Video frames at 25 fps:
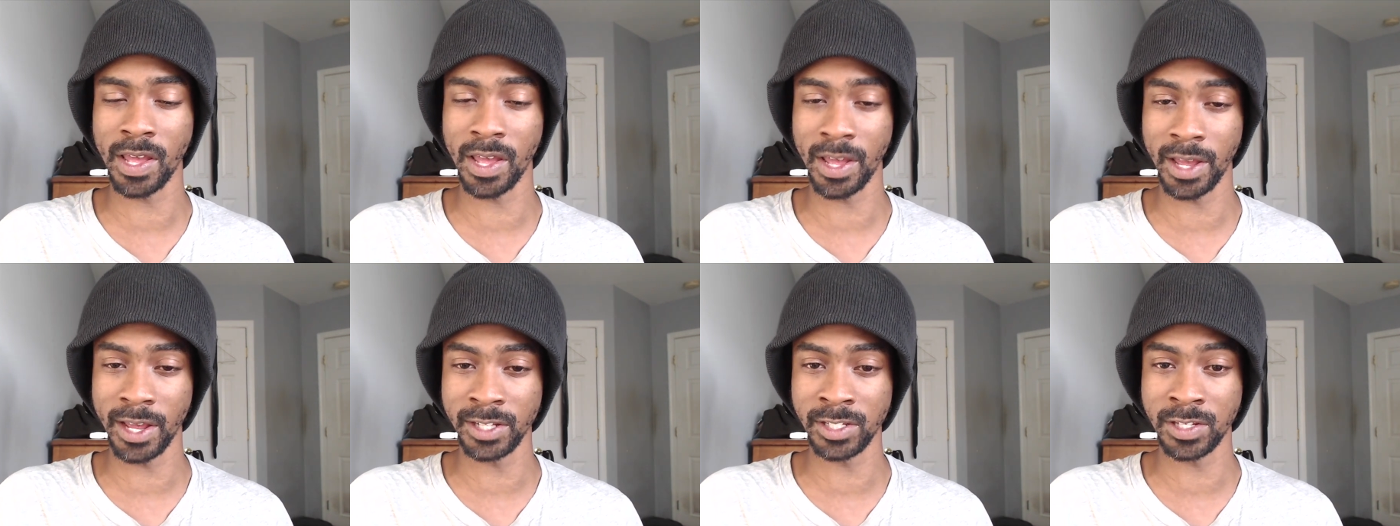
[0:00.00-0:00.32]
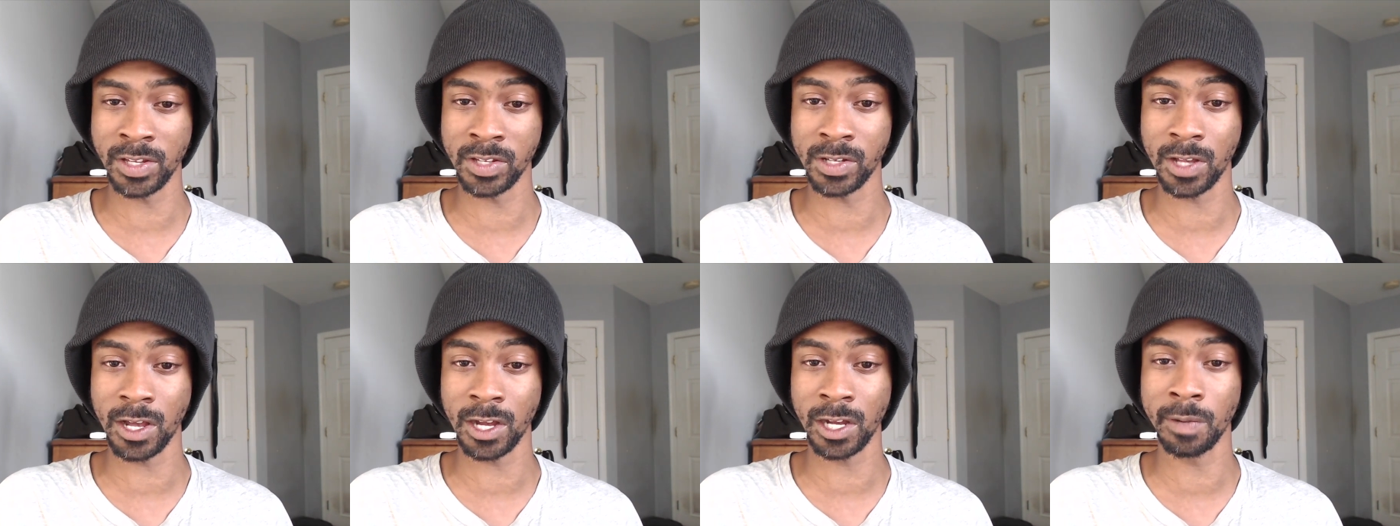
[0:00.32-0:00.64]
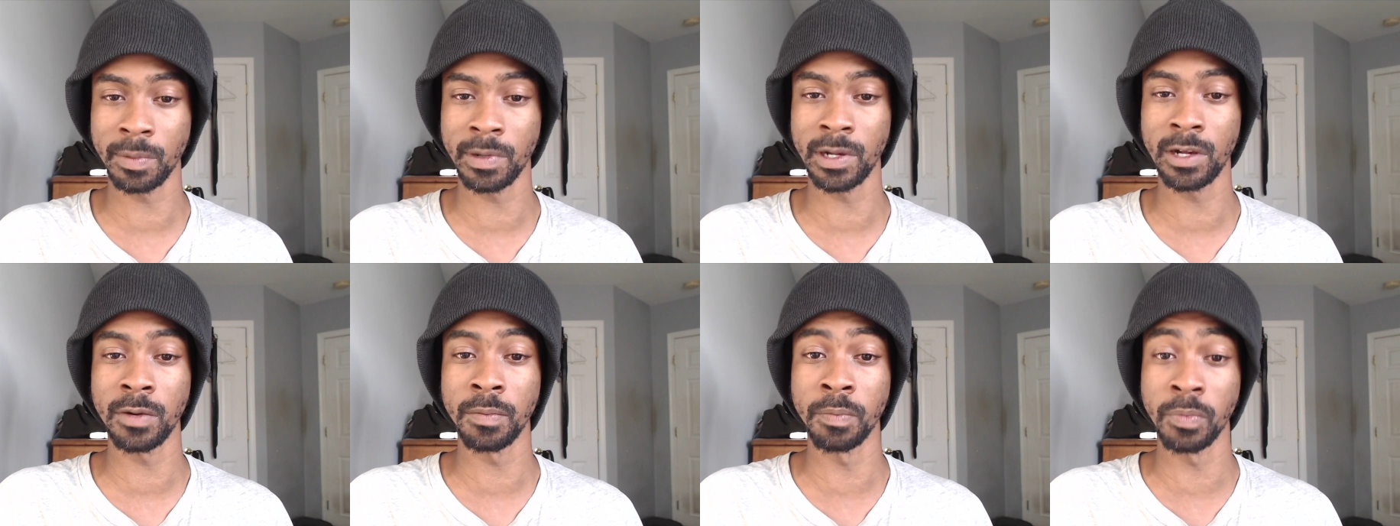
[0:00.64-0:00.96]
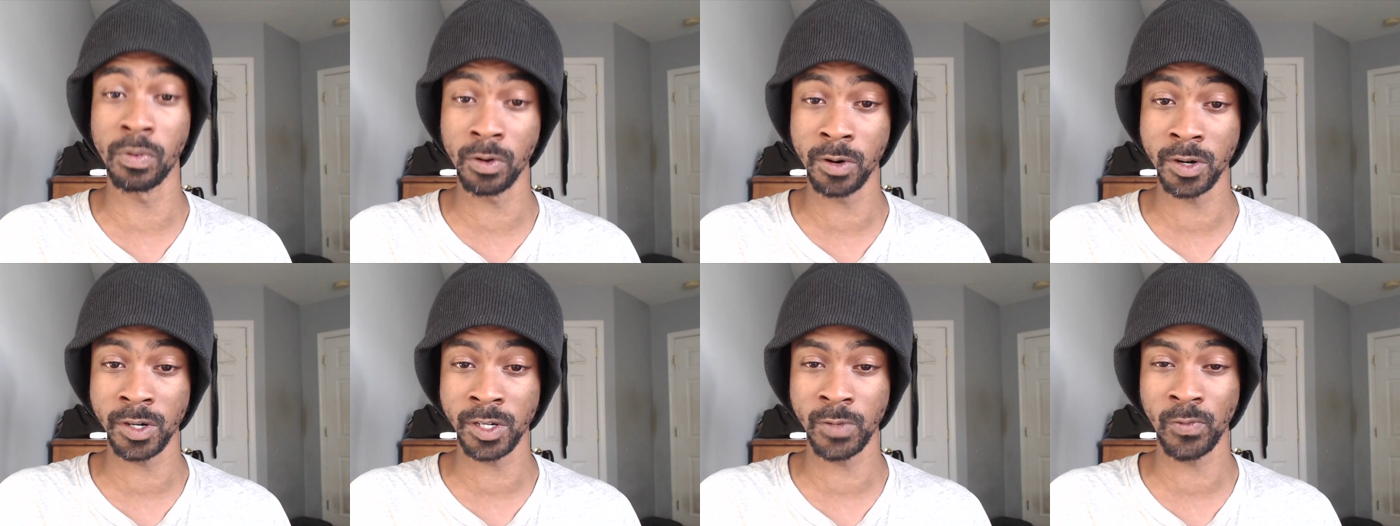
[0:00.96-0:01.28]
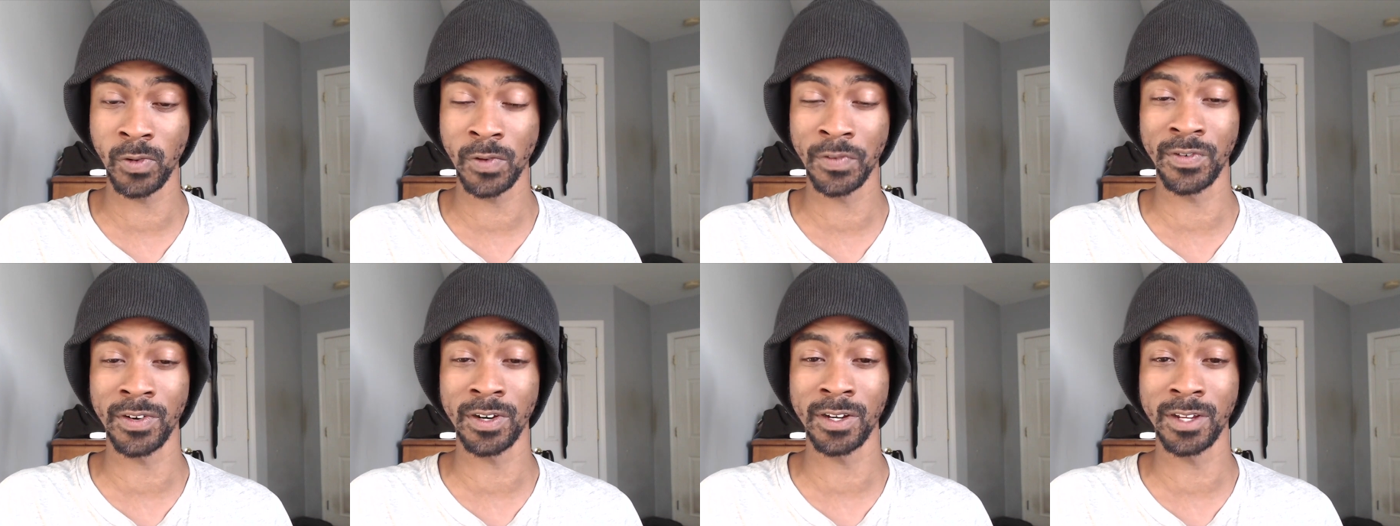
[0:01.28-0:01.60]
age to talk about abortion
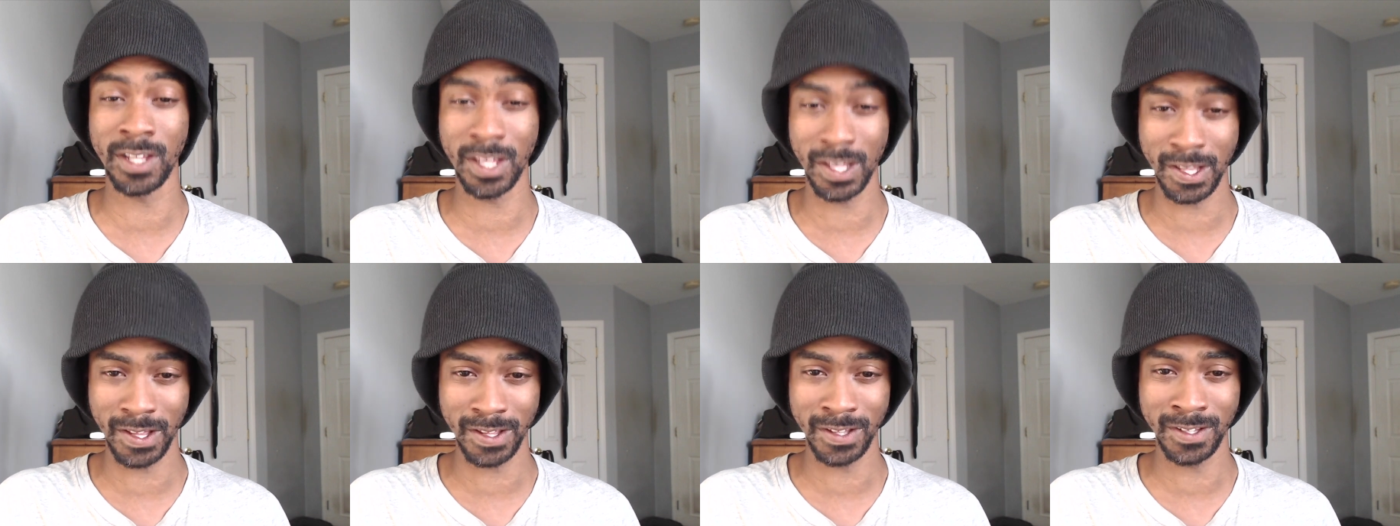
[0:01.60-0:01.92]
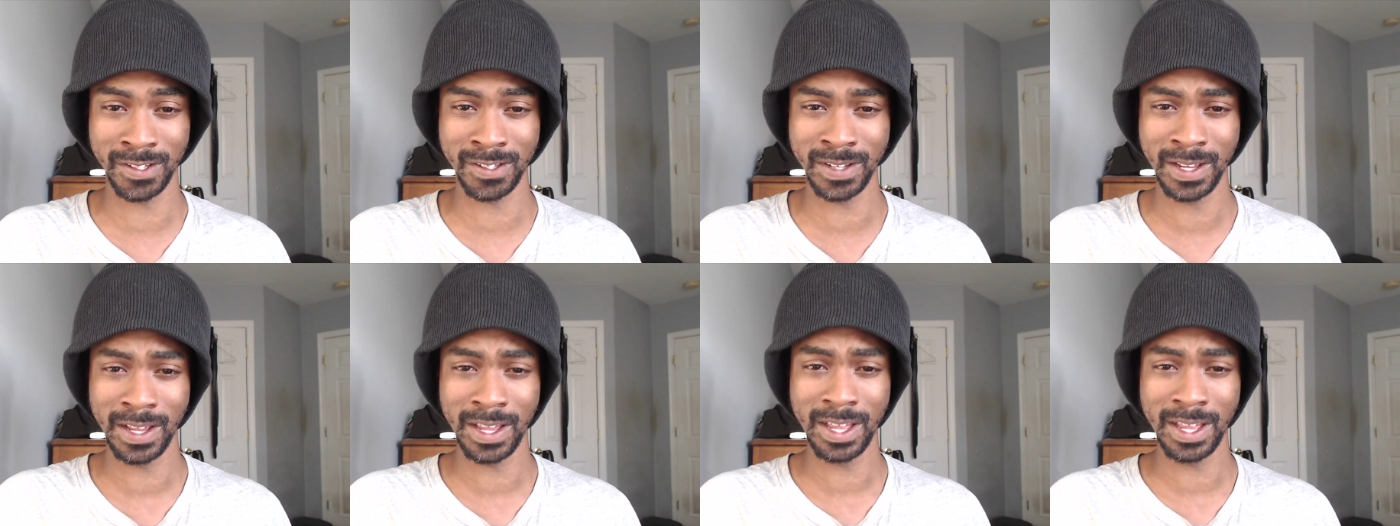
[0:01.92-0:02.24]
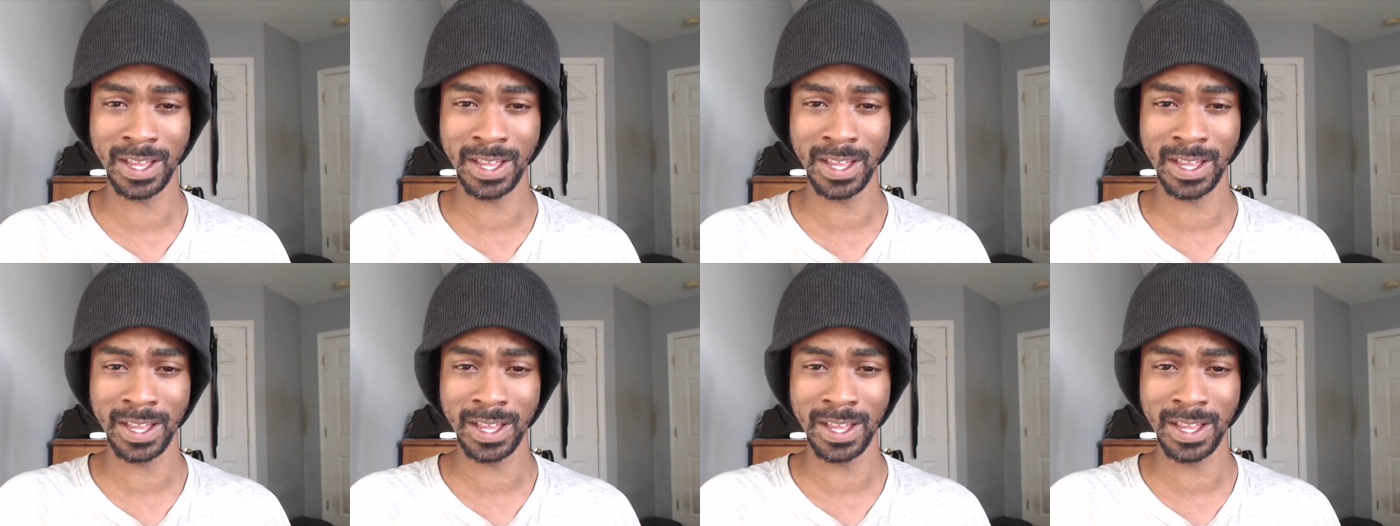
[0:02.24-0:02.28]
with your kids?